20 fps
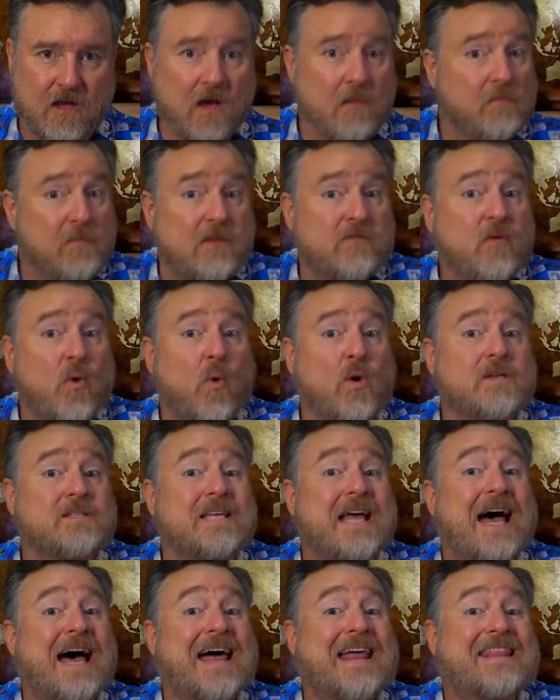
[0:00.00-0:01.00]
But of
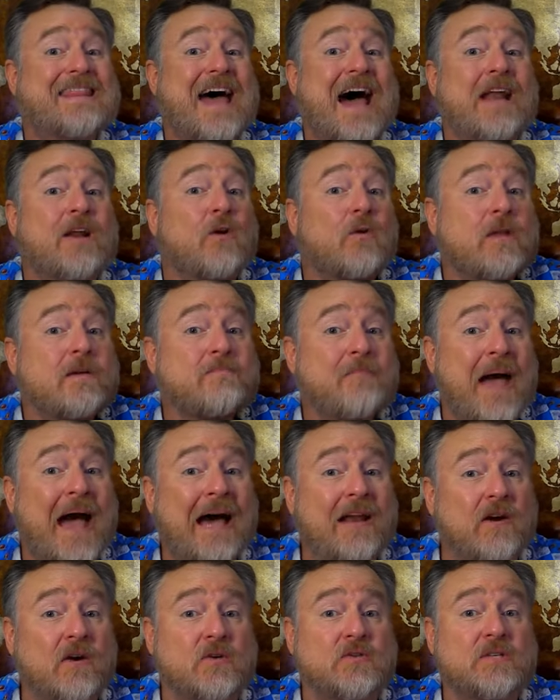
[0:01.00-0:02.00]
course, that only
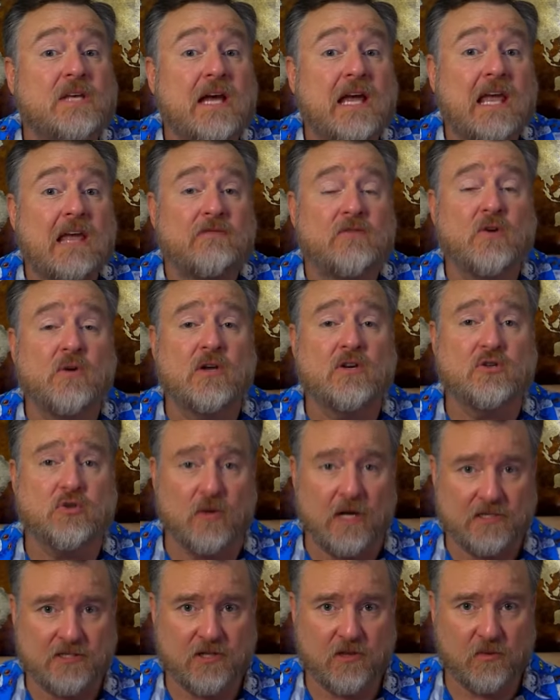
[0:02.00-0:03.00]
matters if you can
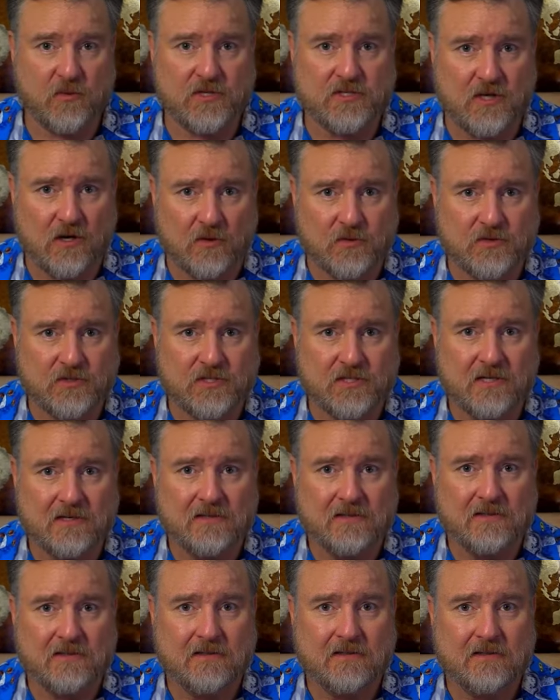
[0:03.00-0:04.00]
trust the results.
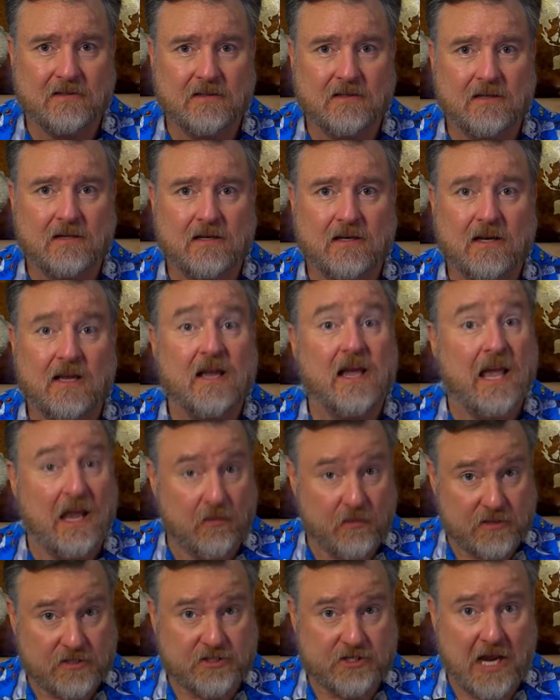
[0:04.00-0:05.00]

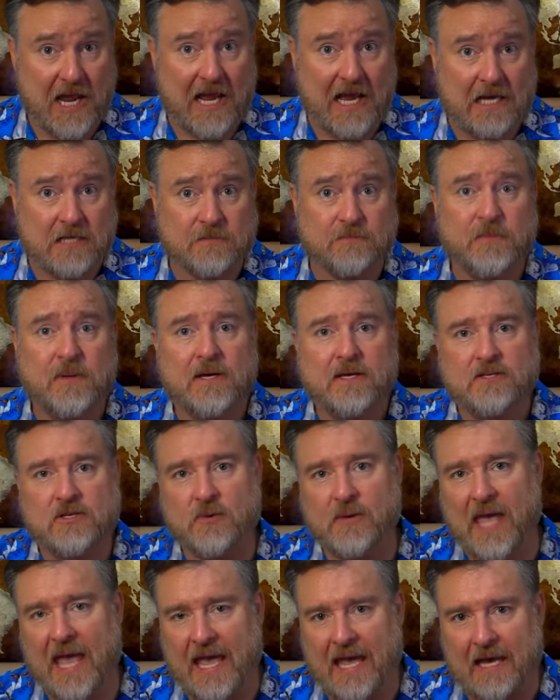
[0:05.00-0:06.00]
And with JASP, you
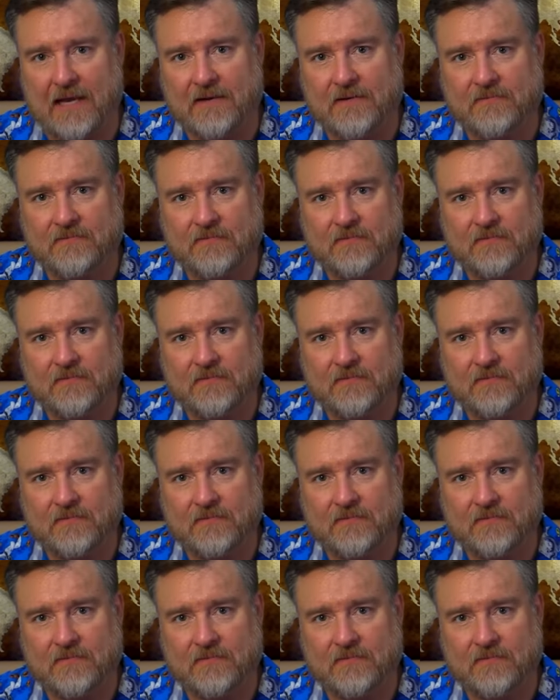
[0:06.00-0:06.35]
can.